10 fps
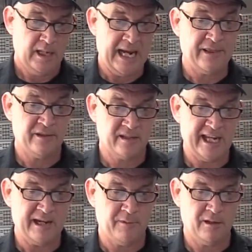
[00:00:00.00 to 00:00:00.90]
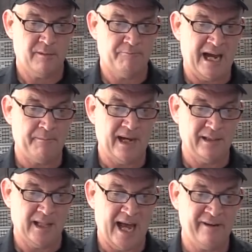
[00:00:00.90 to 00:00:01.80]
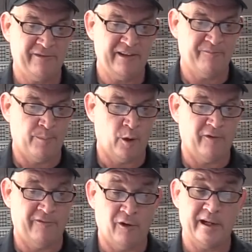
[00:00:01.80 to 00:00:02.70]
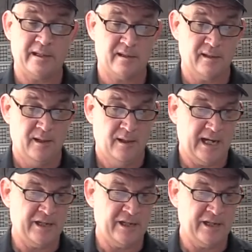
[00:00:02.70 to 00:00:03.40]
and the statement, "By my lively voice,